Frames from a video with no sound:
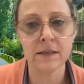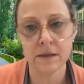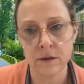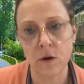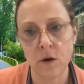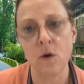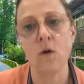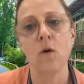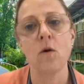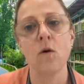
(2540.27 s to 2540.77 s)

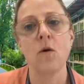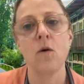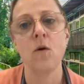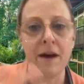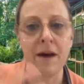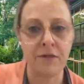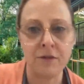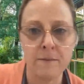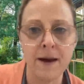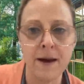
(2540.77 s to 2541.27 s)
so
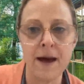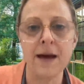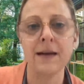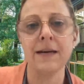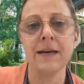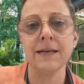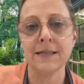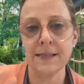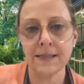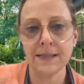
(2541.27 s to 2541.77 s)

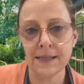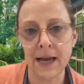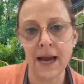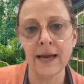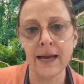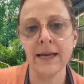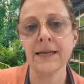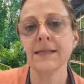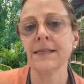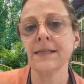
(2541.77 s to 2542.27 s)
mathematics,
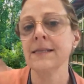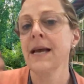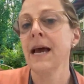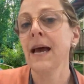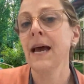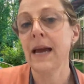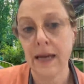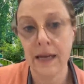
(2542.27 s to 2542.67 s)
science,